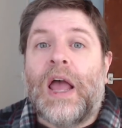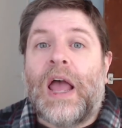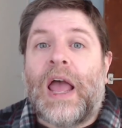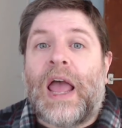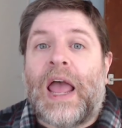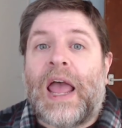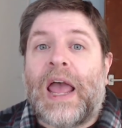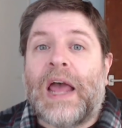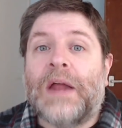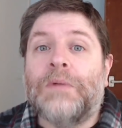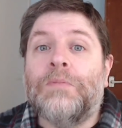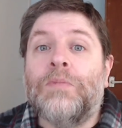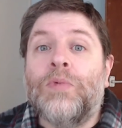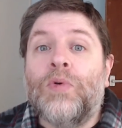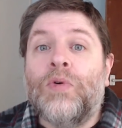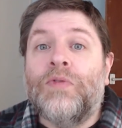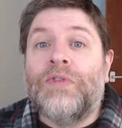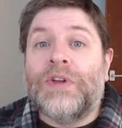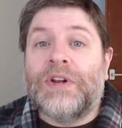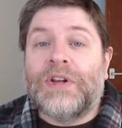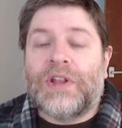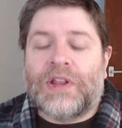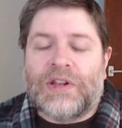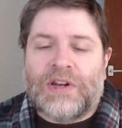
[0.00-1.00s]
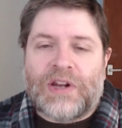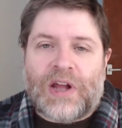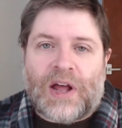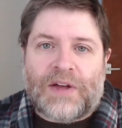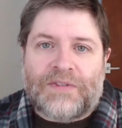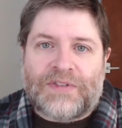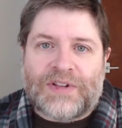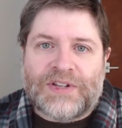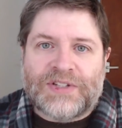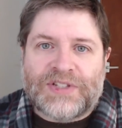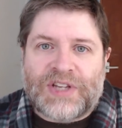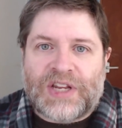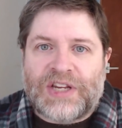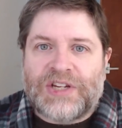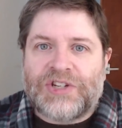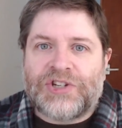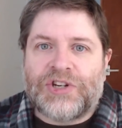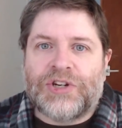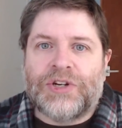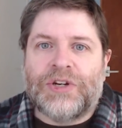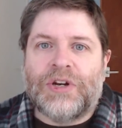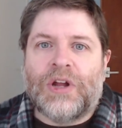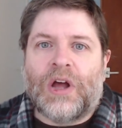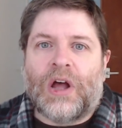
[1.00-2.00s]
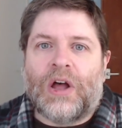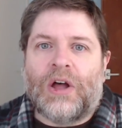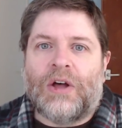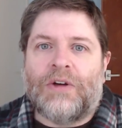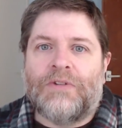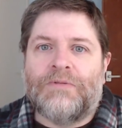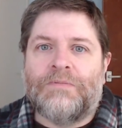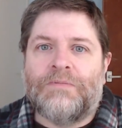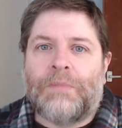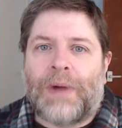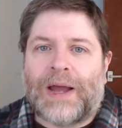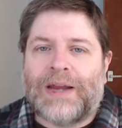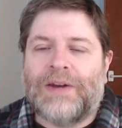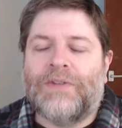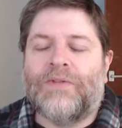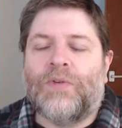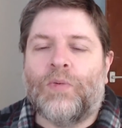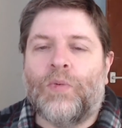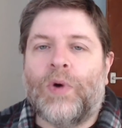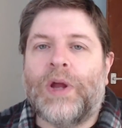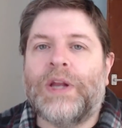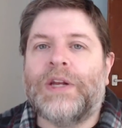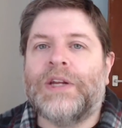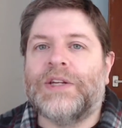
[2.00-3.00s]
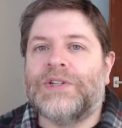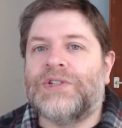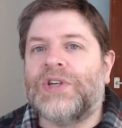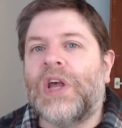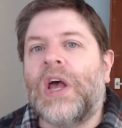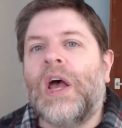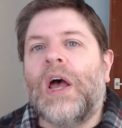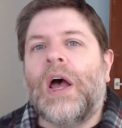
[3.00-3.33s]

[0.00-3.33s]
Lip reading: and move into the novelization of Mind of a Witness.